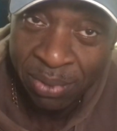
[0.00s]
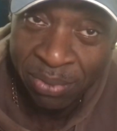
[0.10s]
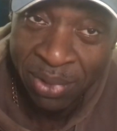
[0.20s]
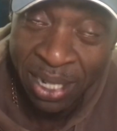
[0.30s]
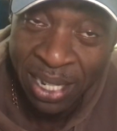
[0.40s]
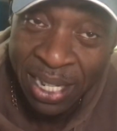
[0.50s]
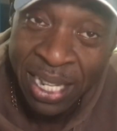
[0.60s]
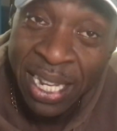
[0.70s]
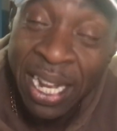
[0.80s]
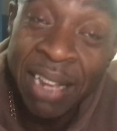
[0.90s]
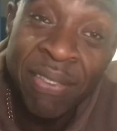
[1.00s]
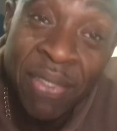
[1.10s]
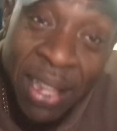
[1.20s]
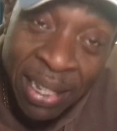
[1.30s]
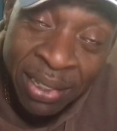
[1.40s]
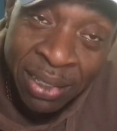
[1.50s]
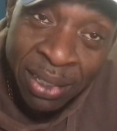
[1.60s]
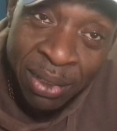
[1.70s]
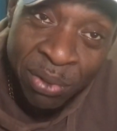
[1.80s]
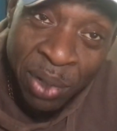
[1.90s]
right, and then.
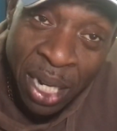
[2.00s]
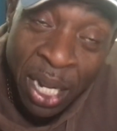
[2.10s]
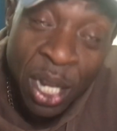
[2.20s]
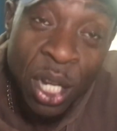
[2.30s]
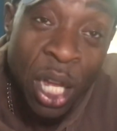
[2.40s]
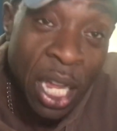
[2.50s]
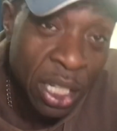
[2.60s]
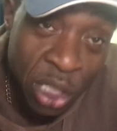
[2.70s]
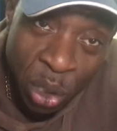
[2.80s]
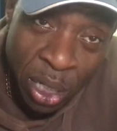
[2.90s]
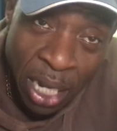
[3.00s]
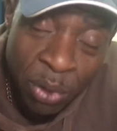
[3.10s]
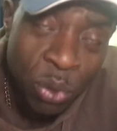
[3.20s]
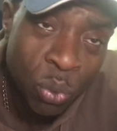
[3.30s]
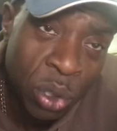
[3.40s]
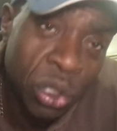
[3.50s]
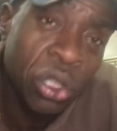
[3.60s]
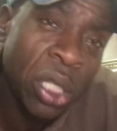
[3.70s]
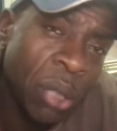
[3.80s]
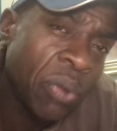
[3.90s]
Right, it's okay. We'll just
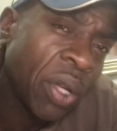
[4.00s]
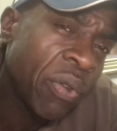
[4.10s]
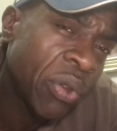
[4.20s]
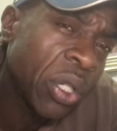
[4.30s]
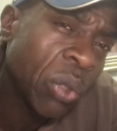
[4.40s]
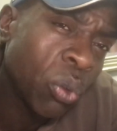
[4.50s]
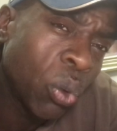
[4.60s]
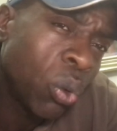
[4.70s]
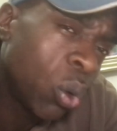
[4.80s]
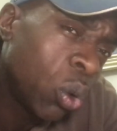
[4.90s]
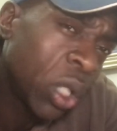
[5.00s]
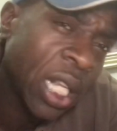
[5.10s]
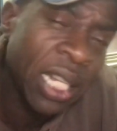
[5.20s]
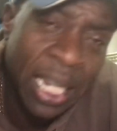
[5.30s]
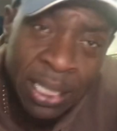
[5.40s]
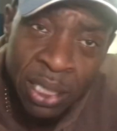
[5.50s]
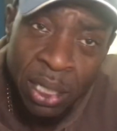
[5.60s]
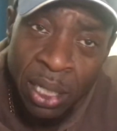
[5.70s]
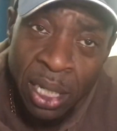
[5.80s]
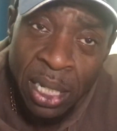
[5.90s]
deal with everything, all of that later.
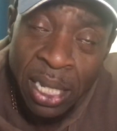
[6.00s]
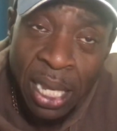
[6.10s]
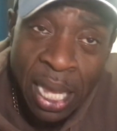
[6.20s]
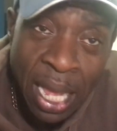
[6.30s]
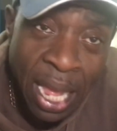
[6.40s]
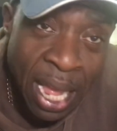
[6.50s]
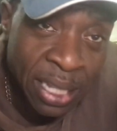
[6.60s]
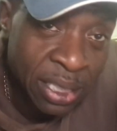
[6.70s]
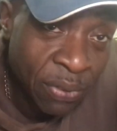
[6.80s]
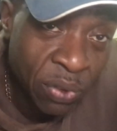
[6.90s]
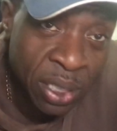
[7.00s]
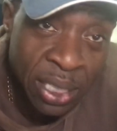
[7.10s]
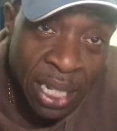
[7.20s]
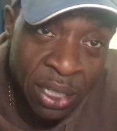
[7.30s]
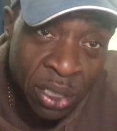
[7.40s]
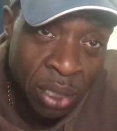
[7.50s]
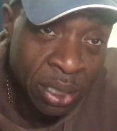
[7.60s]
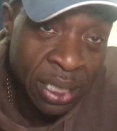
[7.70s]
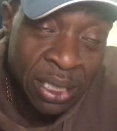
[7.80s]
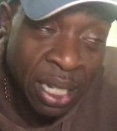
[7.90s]
As if to say,
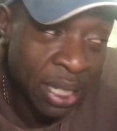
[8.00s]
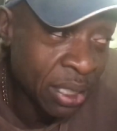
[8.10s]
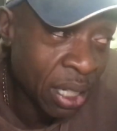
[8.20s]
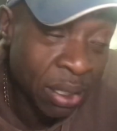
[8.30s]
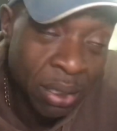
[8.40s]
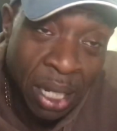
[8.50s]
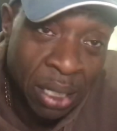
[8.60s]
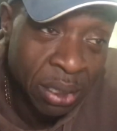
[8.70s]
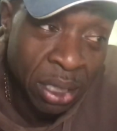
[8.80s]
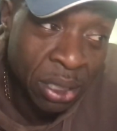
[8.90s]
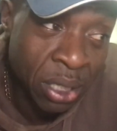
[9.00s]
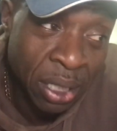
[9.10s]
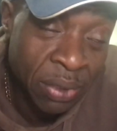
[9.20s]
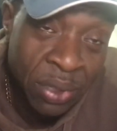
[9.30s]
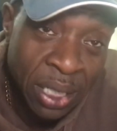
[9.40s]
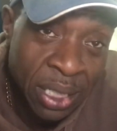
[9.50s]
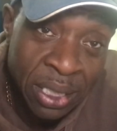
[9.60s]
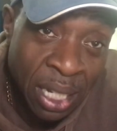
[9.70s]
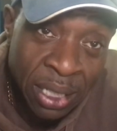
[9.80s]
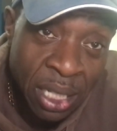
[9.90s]
these guys are, as if to say these
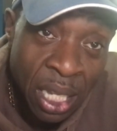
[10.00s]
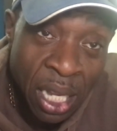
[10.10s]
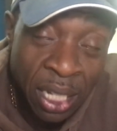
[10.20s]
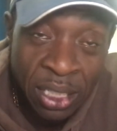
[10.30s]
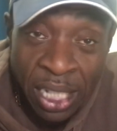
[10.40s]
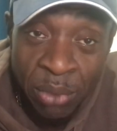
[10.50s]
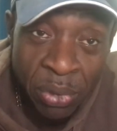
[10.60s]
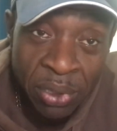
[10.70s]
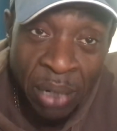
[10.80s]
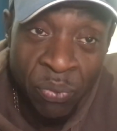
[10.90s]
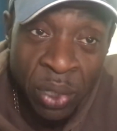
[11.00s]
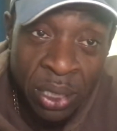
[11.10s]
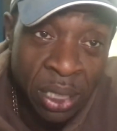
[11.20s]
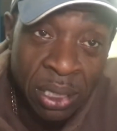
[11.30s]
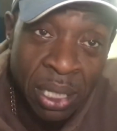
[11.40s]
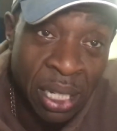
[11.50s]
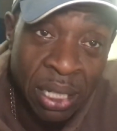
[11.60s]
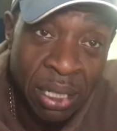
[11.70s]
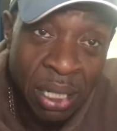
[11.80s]
guys are dealing with something that's like,